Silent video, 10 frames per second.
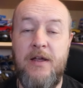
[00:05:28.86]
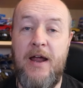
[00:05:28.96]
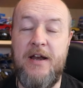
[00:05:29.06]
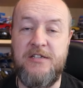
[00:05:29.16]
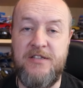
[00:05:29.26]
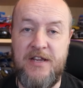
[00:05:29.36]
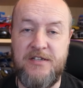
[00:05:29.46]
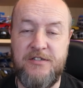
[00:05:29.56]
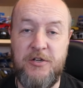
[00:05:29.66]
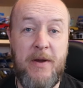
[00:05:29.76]
And it's
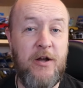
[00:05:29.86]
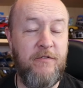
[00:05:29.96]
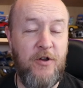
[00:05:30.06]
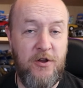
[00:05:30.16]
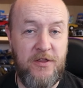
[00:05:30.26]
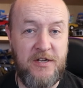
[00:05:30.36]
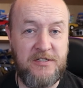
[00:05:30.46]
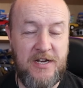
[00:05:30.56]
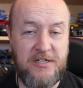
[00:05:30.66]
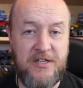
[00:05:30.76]
this. You may not have heard
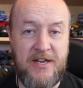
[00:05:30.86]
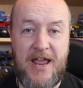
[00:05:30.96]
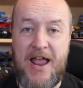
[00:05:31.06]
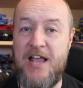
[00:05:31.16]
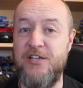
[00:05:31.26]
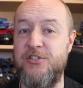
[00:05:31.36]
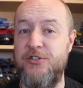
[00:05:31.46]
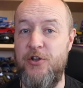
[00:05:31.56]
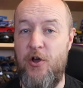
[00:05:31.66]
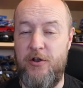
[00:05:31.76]
this. It's the
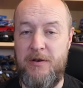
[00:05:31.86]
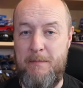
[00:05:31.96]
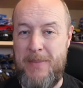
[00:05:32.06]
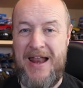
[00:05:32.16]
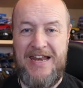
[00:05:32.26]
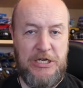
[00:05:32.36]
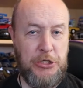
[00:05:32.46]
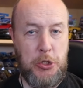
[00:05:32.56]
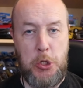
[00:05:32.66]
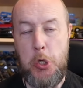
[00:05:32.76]
Aon
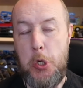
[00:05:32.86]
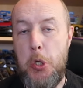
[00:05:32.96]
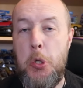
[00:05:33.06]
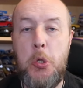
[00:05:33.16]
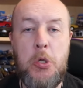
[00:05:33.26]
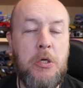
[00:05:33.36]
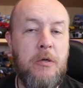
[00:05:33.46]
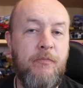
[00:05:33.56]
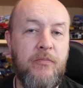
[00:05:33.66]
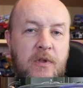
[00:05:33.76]
Palad,
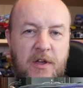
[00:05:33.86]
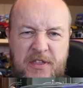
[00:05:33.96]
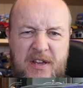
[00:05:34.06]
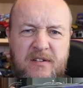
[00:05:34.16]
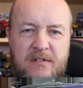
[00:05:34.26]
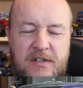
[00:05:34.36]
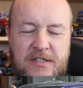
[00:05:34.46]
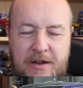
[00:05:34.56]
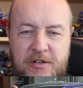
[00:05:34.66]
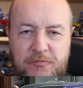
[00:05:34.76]
I think
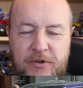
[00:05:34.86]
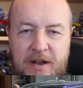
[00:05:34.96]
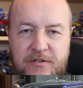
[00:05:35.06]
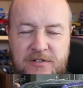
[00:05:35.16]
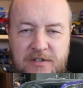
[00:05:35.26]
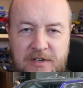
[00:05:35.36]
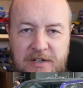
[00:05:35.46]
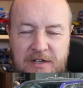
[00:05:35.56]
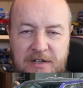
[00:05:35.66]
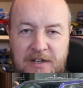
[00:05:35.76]
is how it's pronounced.
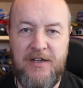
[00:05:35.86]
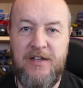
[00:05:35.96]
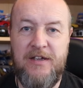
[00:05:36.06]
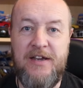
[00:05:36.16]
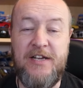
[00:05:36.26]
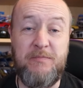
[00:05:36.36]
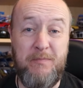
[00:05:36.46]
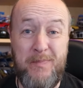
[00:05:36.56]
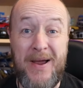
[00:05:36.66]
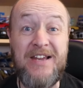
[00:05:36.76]
It's
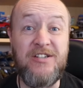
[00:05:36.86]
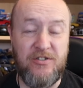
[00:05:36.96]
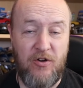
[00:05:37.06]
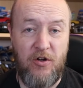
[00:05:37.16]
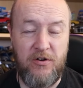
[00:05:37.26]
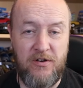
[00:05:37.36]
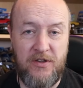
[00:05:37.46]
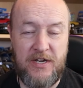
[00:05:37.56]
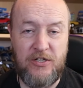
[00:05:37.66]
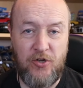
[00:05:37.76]
based on
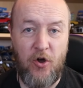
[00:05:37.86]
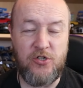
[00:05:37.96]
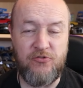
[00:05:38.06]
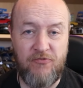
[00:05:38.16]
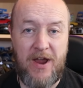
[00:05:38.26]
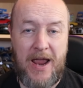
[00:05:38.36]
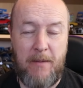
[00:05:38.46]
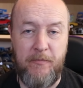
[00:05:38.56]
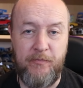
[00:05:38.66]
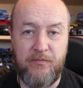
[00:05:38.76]
the Dodge Ram,